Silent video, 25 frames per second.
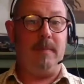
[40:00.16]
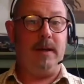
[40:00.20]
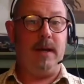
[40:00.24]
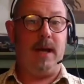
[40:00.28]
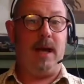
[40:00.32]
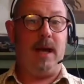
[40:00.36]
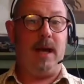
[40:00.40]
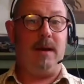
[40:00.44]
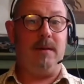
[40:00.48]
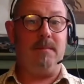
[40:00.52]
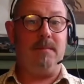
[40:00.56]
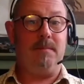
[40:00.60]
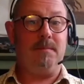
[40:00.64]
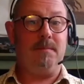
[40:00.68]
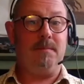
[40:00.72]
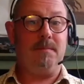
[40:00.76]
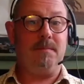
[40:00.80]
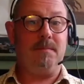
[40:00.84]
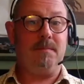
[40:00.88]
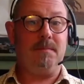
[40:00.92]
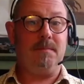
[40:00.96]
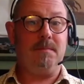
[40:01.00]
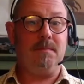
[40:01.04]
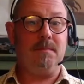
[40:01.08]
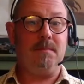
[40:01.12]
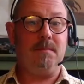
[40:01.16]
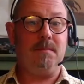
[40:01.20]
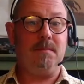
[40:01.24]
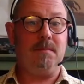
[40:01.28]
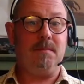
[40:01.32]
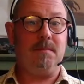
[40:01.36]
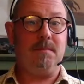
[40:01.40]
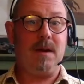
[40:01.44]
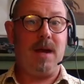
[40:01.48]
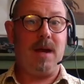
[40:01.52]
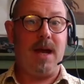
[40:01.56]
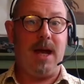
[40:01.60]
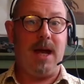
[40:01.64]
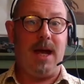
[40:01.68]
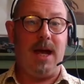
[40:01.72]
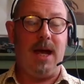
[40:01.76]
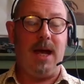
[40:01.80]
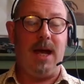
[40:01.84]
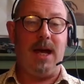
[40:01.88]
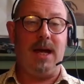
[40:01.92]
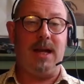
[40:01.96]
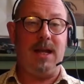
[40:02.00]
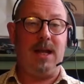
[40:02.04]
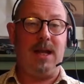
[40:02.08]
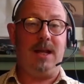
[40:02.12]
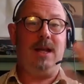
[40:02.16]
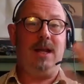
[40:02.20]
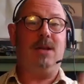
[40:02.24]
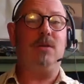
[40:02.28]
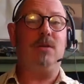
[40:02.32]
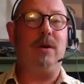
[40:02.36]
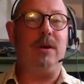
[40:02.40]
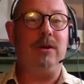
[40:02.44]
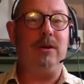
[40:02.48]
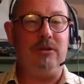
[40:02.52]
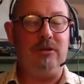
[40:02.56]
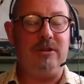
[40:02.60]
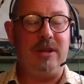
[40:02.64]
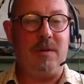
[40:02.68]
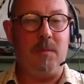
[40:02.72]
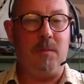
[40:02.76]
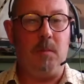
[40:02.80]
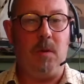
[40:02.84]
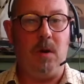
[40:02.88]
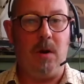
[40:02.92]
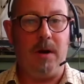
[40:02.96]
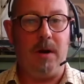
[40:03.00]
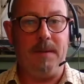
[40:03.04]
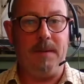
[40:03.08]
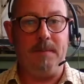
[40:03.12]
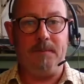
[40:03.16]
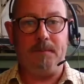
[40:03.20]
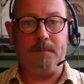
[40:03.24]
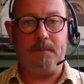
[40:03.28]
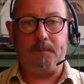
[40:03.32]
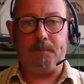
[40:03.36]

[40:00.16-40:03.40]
midair, uh, and, and they couldn't understand why.